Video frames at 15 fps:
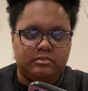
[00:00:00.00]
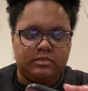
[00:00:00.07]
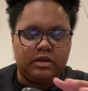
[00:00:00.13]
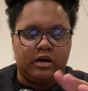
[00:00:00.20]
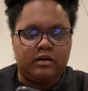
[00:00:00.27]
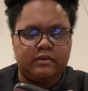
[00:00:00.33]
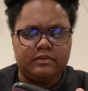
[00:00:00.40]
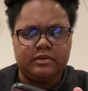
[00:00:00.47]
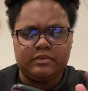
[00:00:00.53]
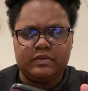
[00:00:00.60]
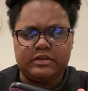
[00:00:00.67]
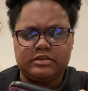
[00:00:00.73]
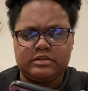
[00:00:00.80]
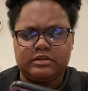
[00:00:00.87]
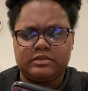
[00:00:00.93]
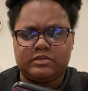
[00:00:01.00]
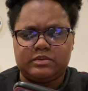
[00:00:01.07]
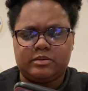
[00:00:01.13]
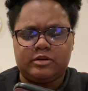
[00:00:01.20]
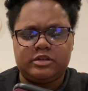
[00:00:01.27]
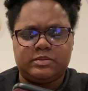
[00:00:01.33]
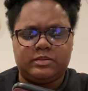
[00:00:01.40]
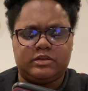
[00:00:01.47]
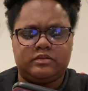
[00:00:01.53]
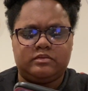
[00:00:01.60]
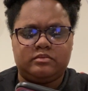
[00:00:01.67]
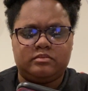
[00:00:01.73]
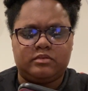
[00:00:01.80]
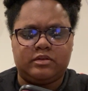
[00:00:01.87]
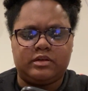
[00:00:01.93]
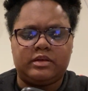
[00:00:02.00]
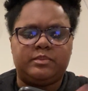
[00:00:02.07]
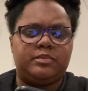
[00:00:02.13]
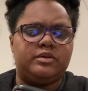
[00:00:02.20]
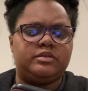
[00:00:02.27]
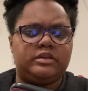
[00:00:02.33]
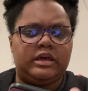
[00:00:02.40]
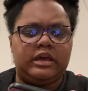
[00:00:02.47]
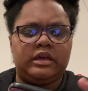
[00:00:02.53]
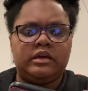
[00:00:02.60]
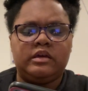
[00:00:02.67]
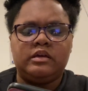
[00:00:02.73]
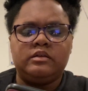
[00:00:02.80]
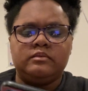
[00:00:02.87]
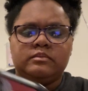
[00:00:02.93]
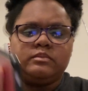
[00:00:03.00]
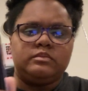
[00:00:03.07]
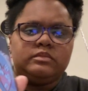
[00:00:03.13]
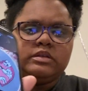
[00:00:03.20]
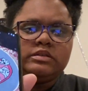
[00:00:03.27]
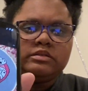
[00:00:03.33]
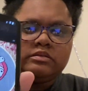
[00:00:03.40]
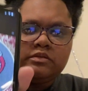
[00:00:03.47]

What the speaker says: All the rest of those are Christmas or like birthday. This is